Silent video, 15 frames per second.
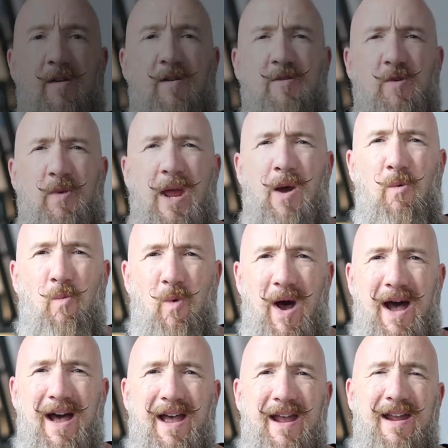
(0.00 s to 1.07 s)
So now,
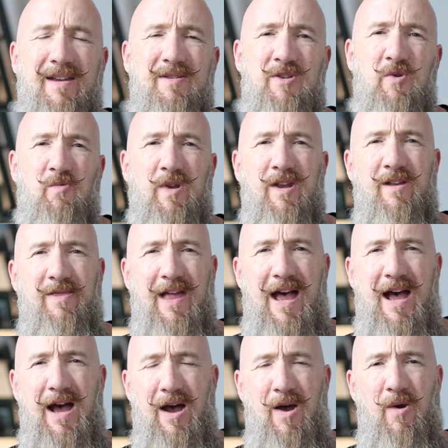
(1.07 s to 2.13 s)
why do we
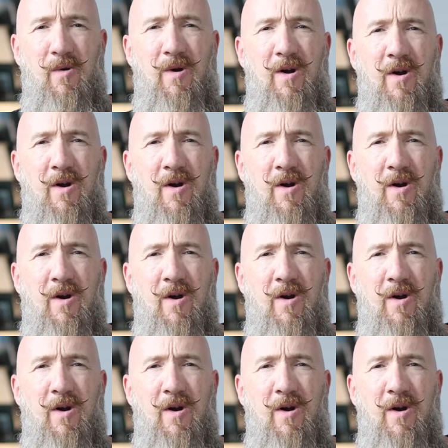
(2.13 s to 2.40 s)
allow